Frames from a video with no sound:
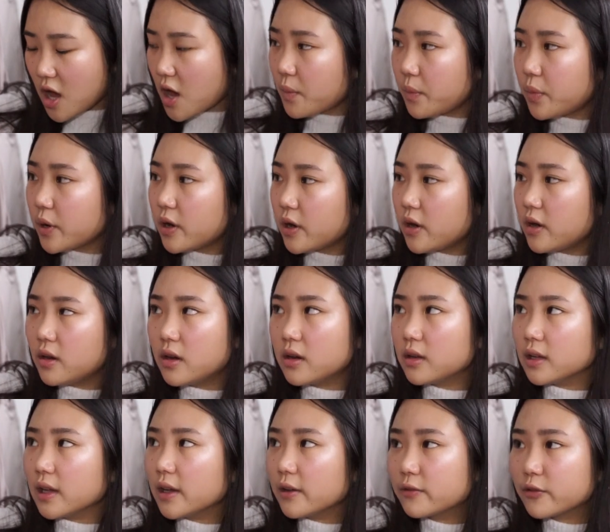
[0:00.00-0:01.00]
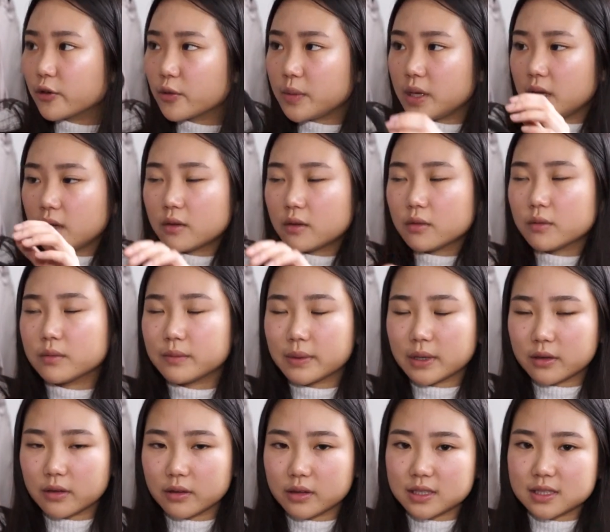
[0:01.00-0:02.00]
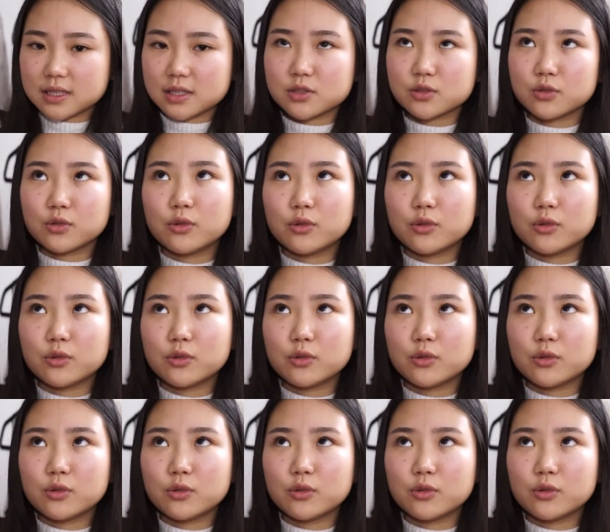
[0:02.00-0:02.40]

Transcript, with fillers: But like for me, oh my god, this is